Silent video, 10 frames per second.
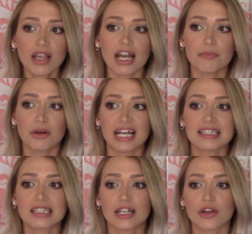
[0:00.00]
I
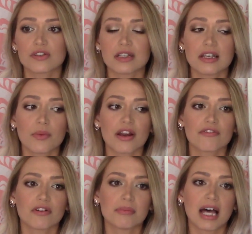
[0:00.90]
priced it, goes anywhere
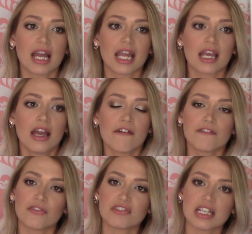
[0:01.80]
from like
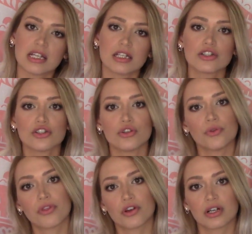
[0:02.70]
$15
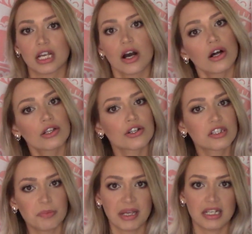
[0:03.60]
to $30
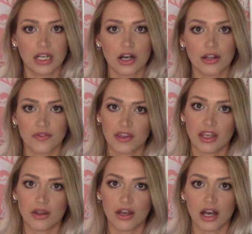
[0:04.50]
depending on
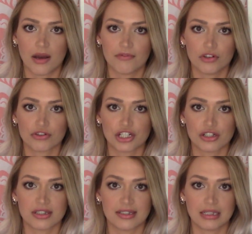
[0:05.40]
the
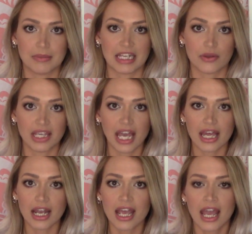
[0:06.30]
filtration system that you
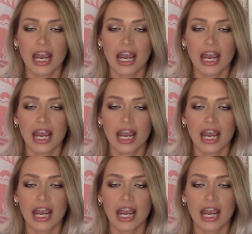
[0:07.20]
get,